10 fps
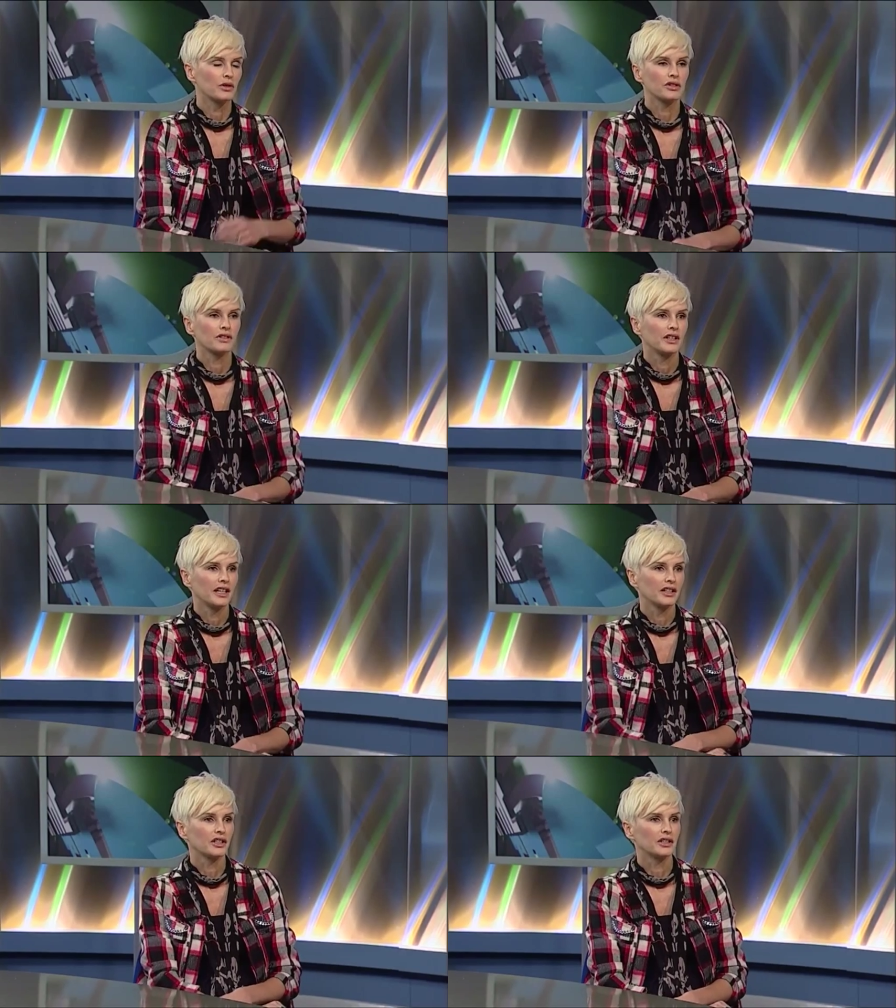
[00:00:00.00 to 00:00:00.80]
I was a very
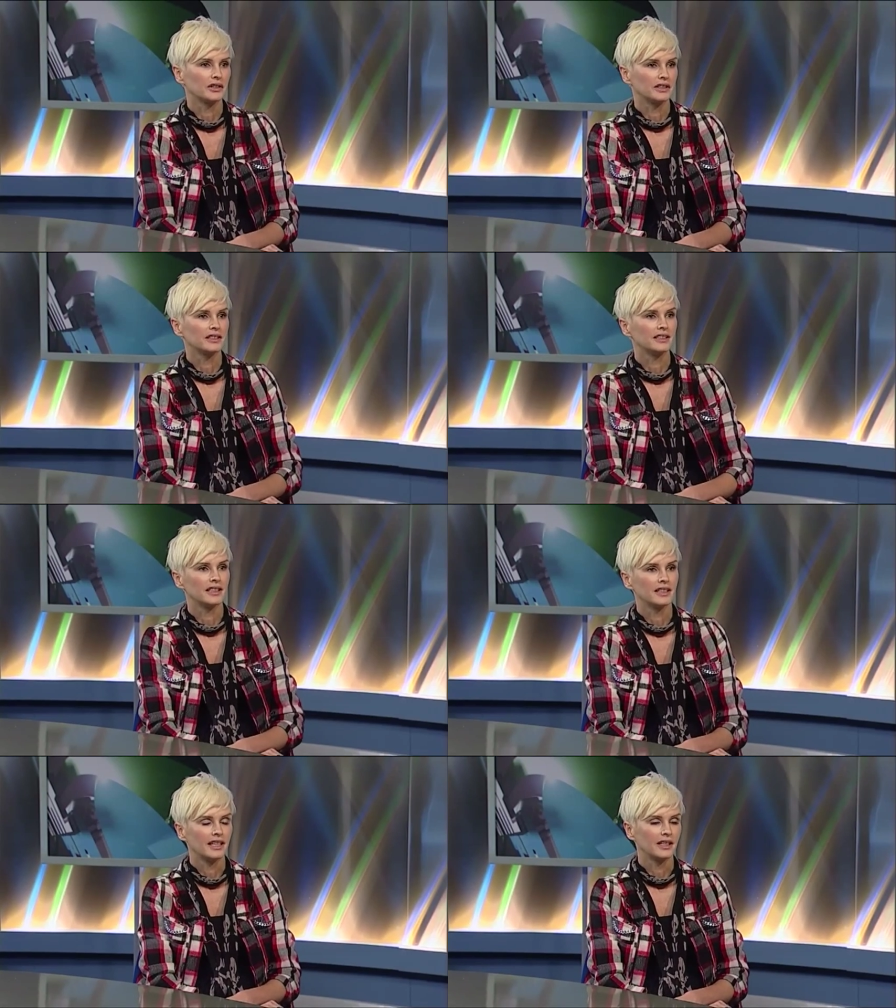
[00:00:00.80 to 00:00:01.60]
young girl in
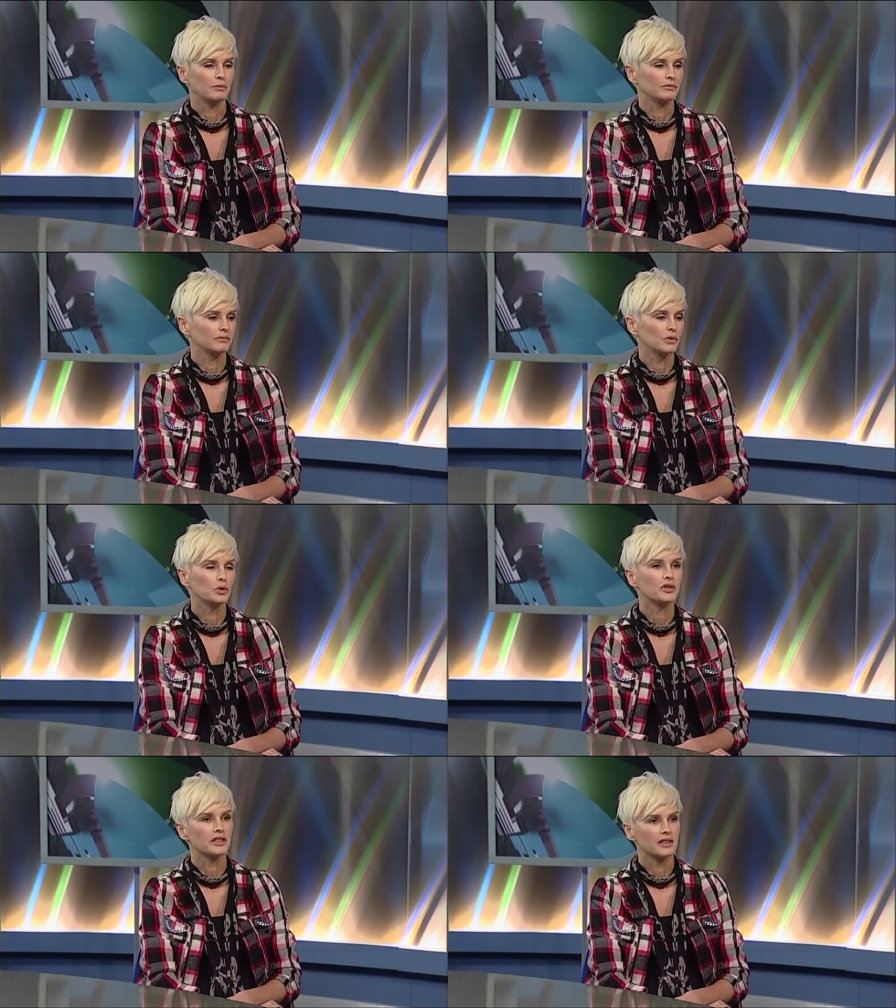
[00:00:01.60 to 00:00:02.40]
um,
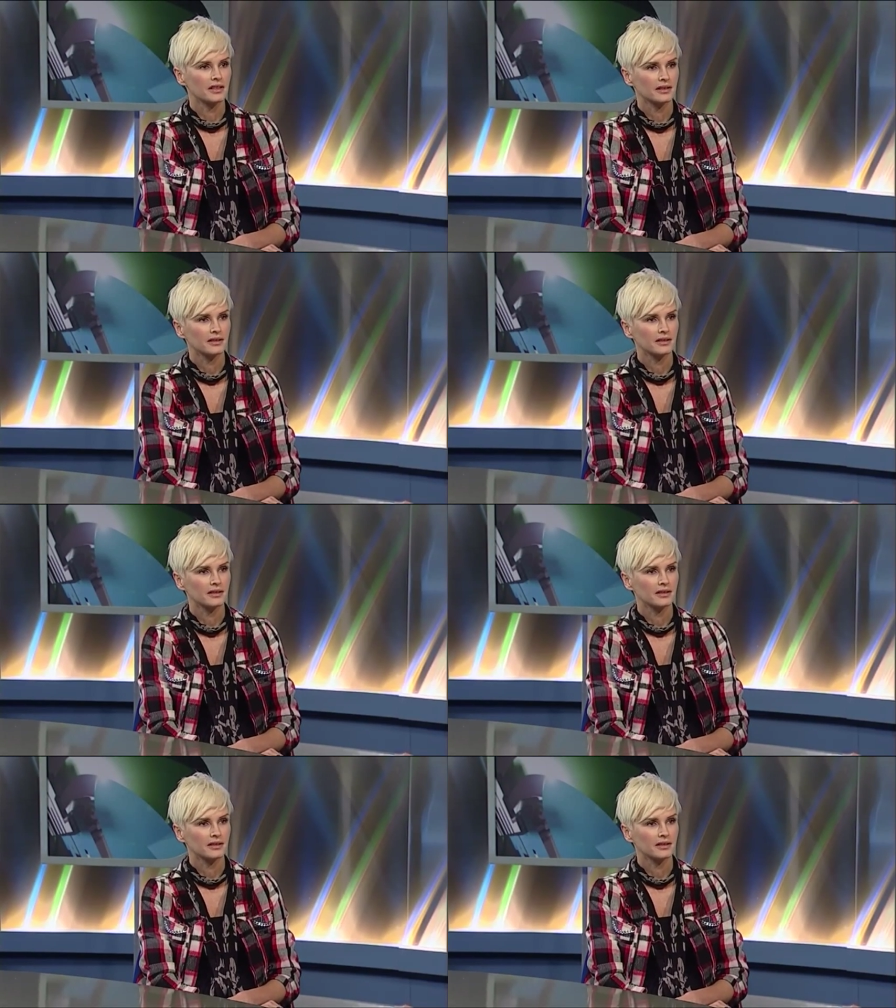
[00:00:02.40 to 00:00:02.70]
horses.